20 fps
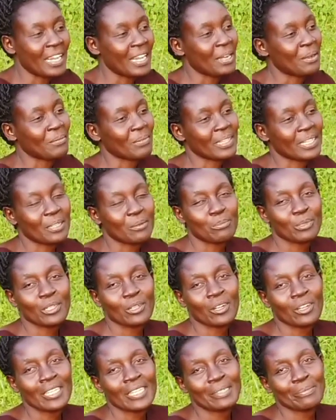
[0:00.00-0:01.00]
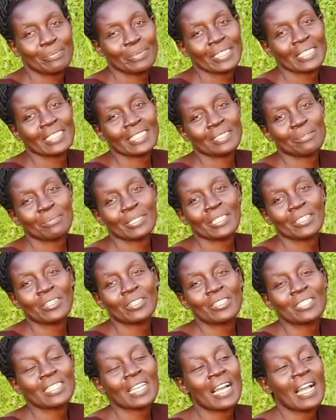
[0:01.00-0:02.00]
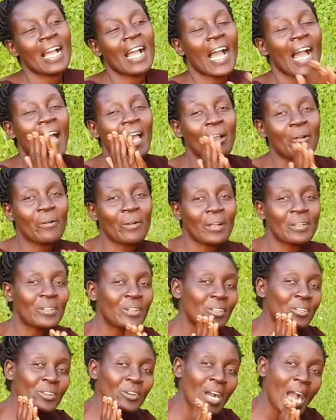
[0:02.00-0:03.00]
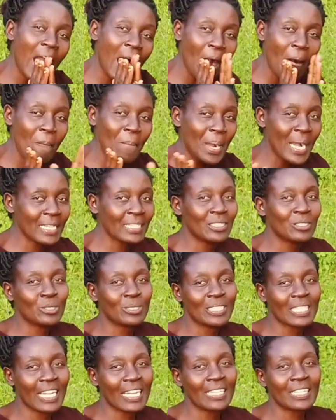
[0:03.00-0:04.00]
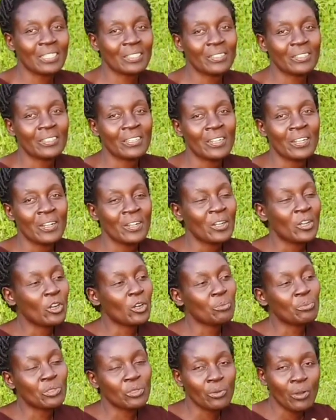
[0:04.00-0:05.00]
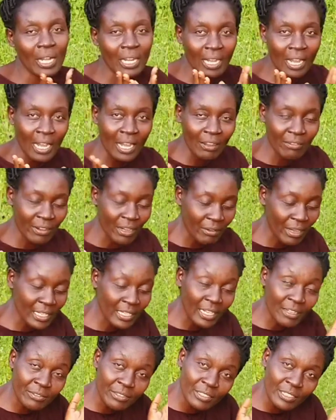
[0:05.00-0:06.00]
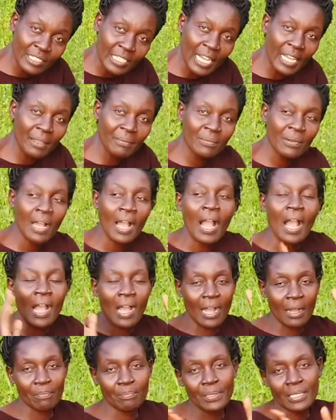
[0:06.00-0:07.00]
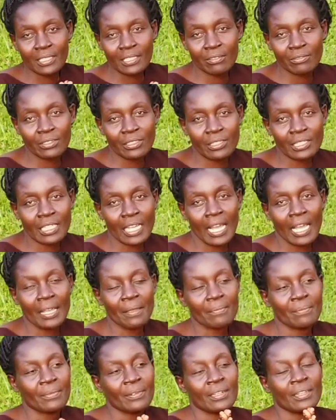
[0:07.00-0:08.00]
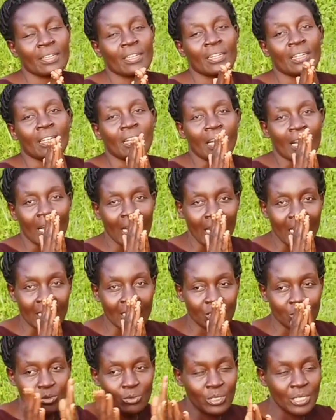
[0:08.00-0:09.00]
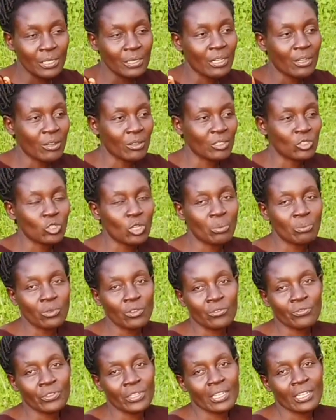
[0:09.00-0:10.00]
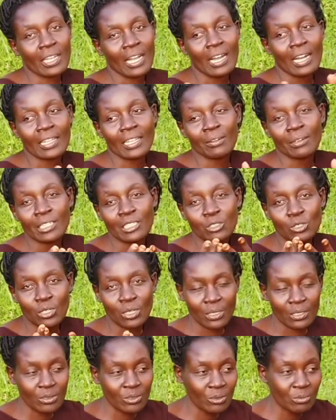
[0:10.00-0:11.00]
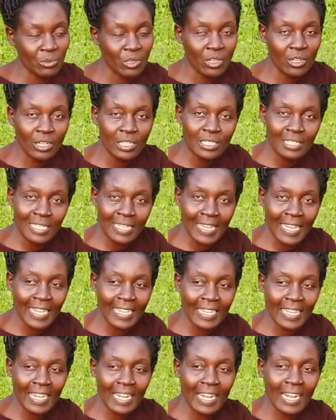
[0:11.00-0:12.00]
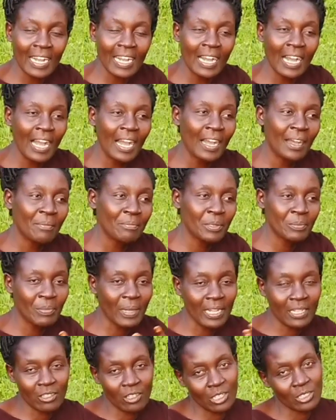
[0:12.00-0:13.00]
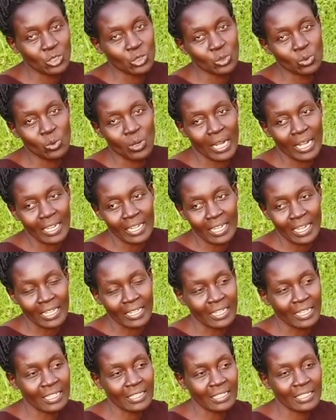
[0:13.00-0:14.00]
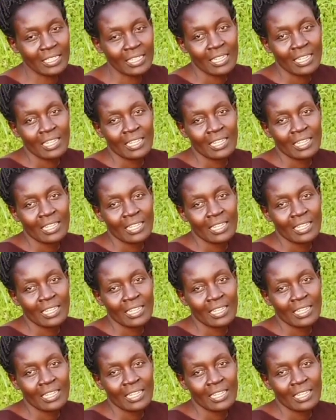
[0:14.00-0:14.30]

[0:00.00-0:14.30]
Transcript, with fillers: um, keeping on repeating because I don't know how much to thank you. Hope you will have a wonderful time, a peaceful time as we continue moving. Otherwise, tomorrow is like uh, people are going to work, others.